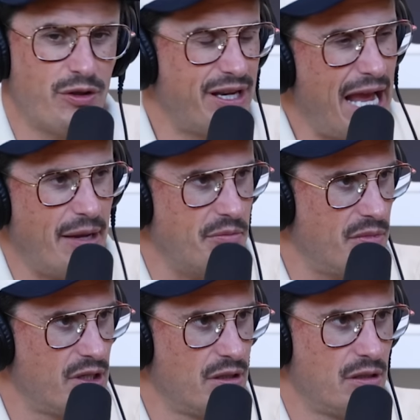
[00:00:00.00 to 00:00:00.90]
know the name.
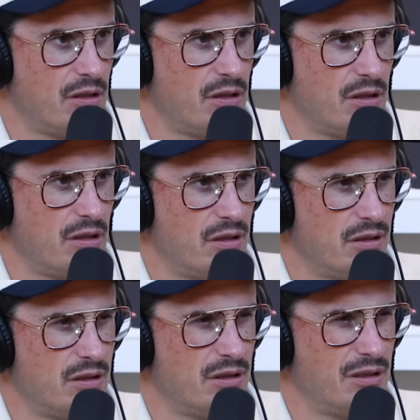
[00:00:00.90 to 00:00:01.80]

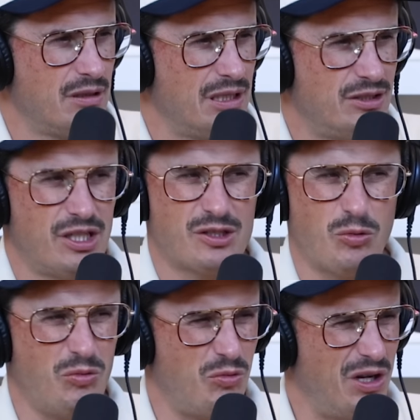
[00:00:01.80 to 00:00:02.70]
It's just
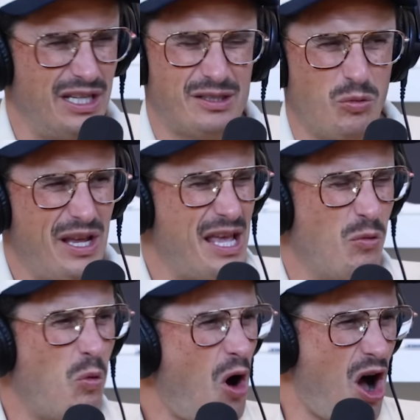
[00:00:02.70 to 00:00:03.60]
the, it's the way they
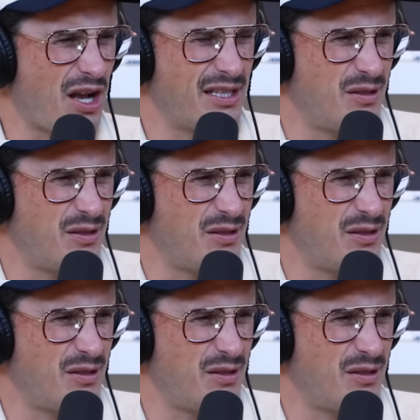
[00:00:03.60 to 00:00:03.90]
walk.